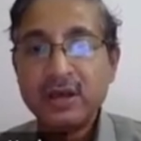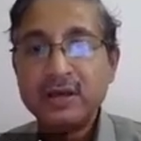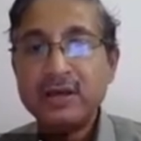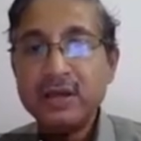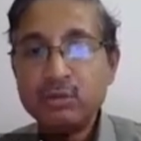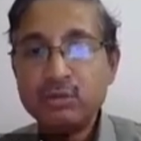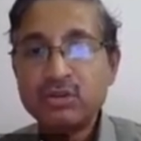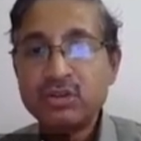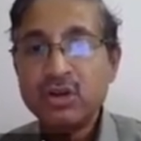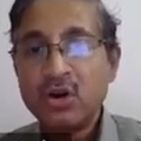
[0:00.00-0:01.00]

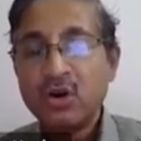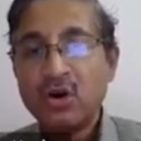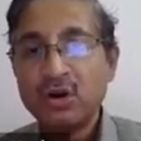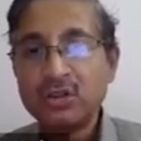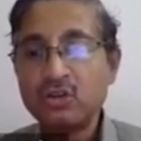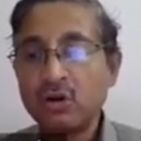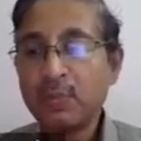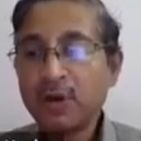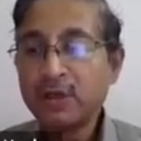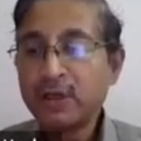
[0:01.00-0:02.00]
news or
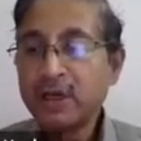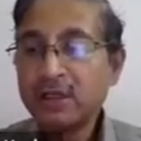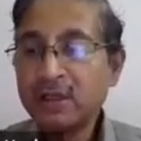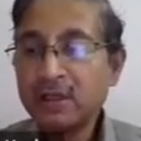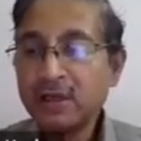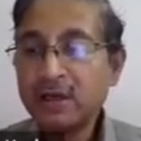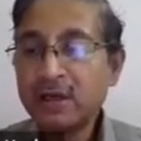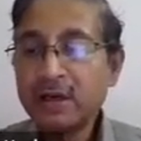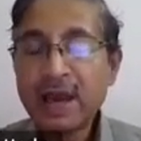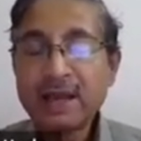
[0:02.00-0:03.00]
geopolitical
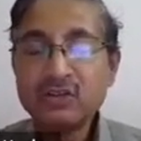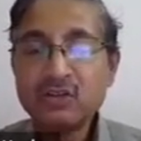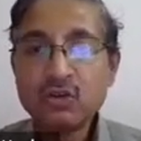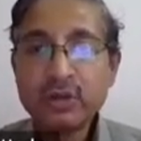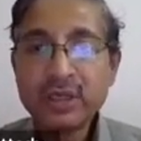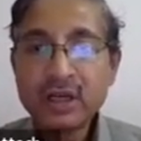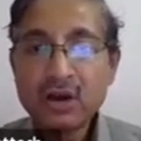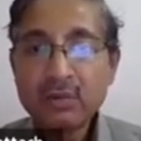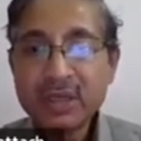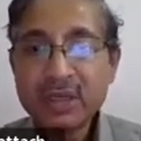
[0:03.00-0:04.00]
and
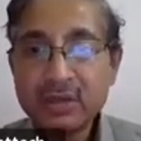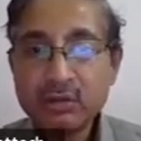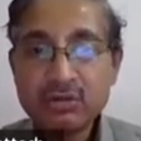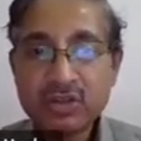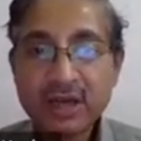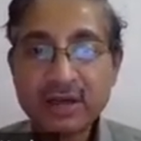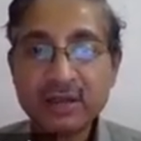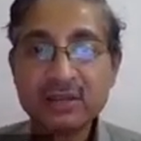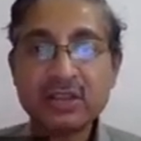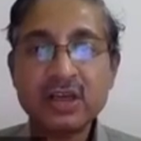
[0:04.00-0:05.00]
geo-economic news
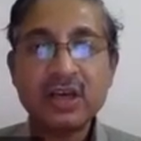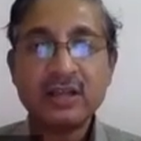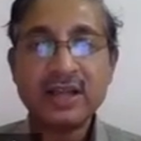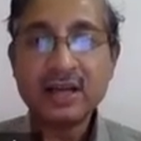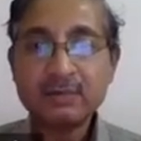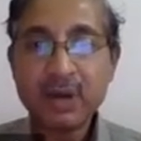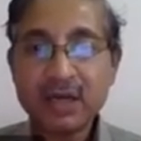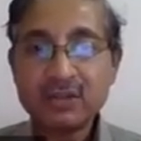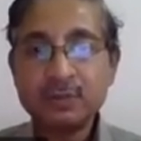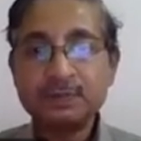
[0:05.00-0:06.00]
channels that much.